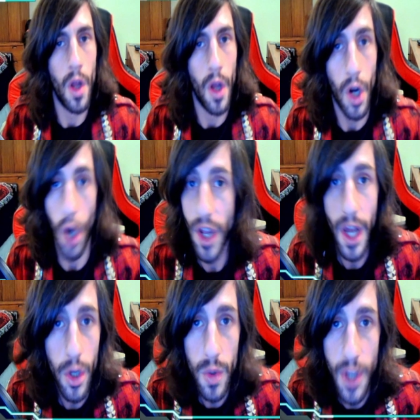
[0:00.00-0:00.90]
All you
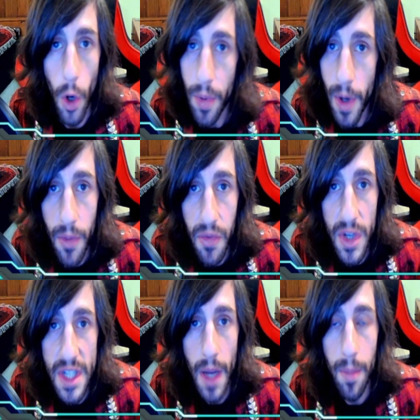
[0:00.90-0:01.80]
gotta do is open up the
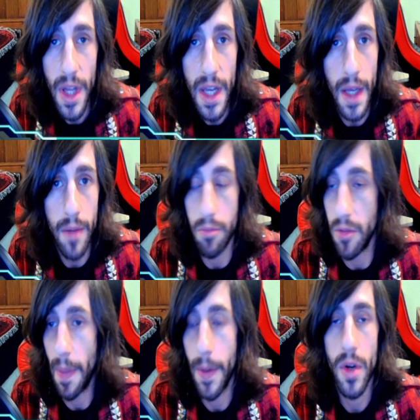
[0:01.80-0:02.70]
free template and
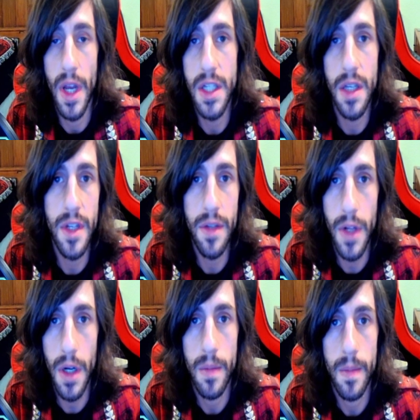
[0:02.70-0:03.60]
let the creativity
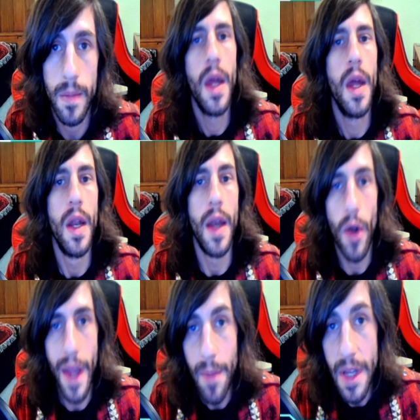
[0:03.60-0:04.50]
flow. Now,
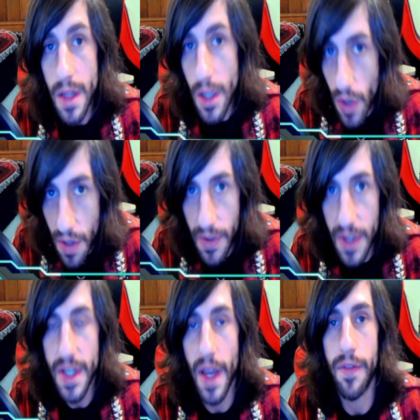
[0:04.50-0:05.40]
it can be a little
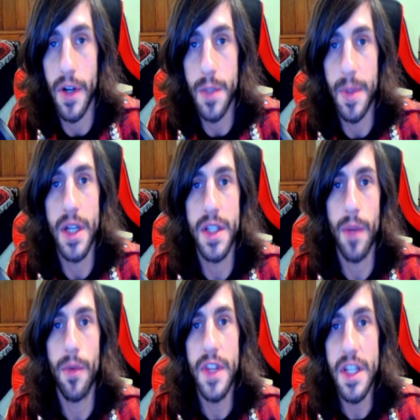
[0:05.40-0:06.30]
confusing at first because
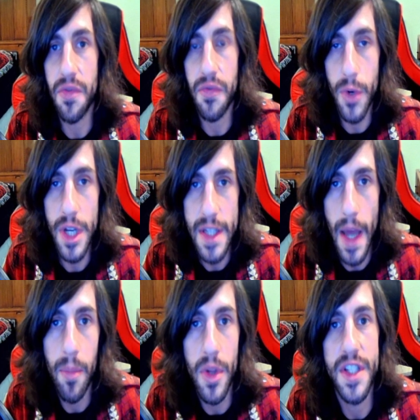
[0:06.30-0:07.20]
some of these free
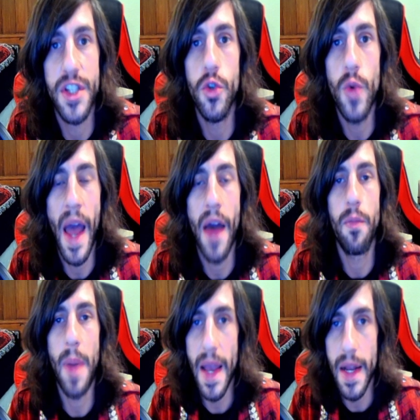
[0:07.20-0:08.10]
templates do have
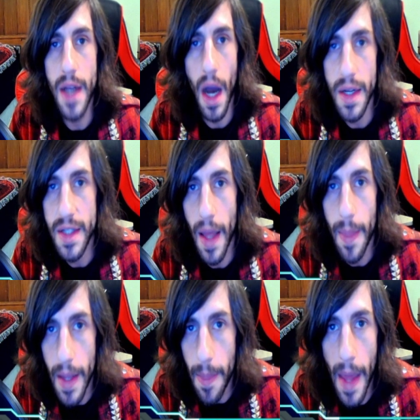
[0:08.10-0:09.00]
paid
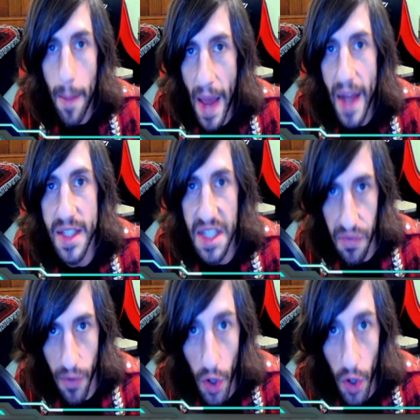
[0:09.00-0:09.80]
content in them as default.